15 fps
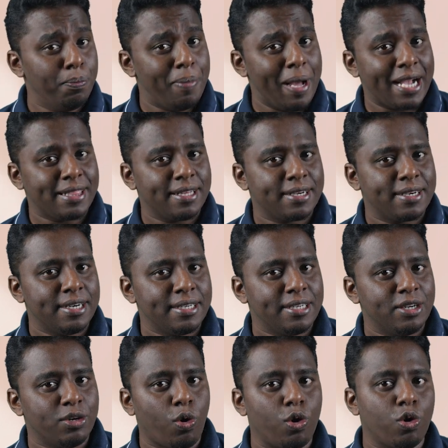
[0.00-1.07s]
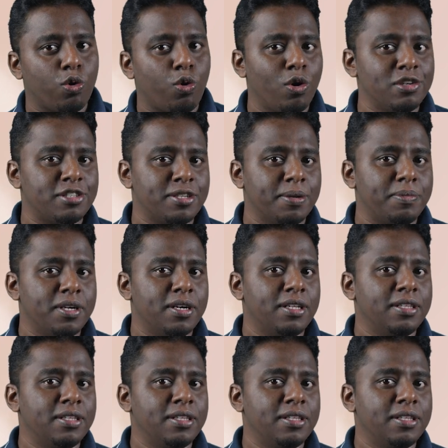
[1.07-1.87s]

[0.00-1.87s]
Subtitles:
back the curtain on a concept